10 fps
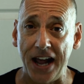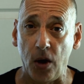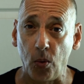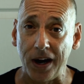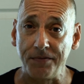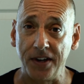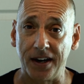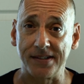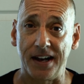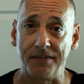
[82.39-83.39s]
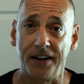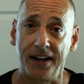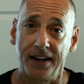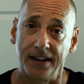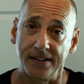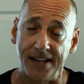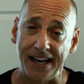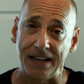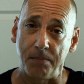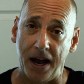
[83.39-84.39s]
Now, what I've done is I've
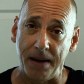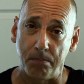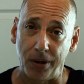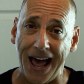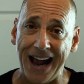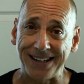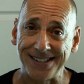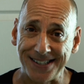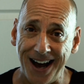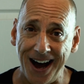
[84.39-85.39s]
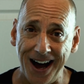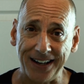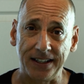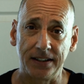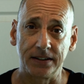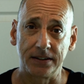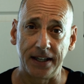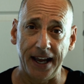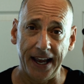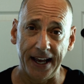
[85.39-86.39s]
taken my black sock
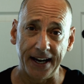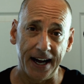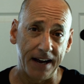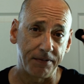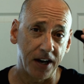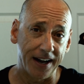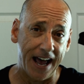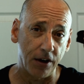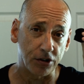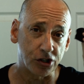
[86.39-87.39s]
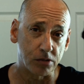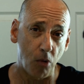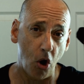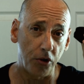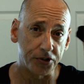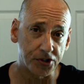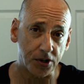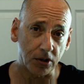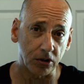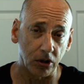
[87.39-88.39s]
and I've cut out a small
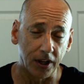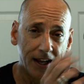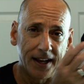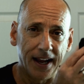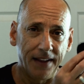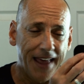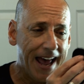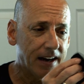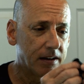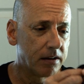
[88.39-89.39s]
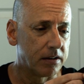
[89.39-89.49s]
circle, and that